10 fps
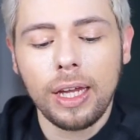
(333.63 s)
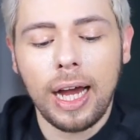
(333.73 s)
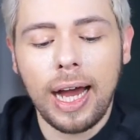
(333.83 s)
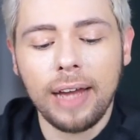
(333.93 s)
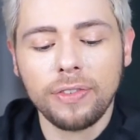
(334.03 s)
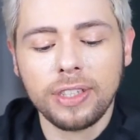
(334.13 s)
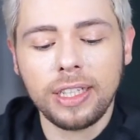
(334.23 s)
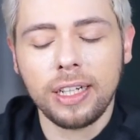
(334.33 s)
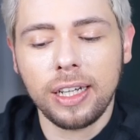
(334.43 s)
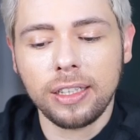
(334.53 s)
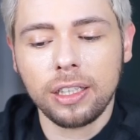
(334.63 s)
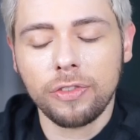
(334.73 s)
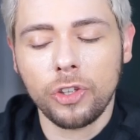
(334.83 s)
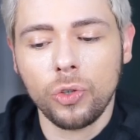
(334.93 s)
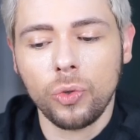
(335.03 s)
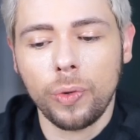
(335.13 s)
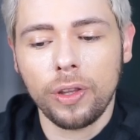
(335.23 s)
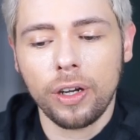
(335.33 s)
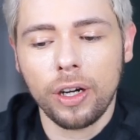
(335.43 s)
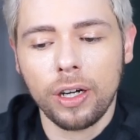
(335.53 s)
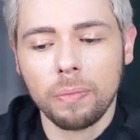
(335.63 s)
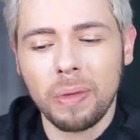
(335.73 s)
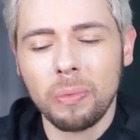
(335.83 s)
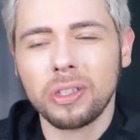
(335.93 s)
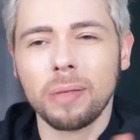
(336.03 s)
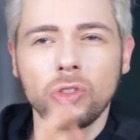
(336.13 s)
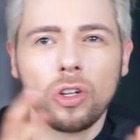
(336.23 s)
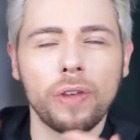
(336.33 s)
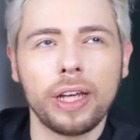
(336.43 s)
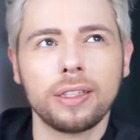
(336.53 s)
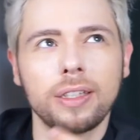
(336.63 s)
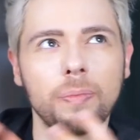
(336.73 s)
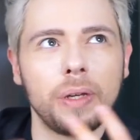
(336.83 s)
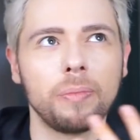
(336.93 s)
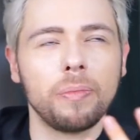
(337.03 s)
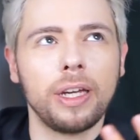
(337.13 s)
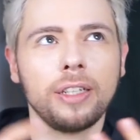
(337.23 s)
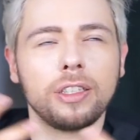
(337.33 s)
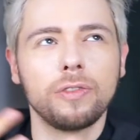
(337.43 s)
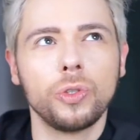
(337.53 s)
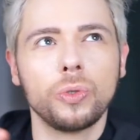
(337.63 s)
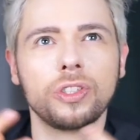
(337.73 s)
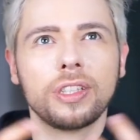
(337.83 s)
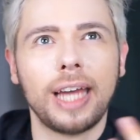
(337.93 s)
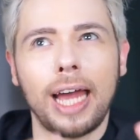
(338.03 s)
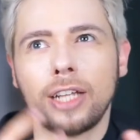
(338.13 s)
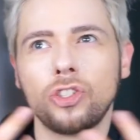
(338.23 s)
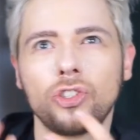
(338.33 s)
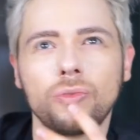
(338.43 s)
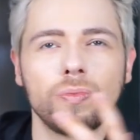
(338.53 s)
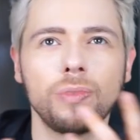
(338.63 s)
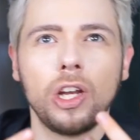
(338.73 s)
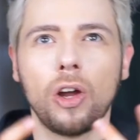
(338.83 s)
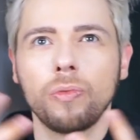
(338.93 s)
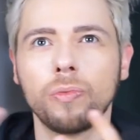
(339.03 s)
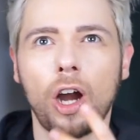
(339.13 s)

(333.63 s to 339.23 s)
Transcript: I have seen an interview with her. It was some sort of like snippet interview, sketch, you know,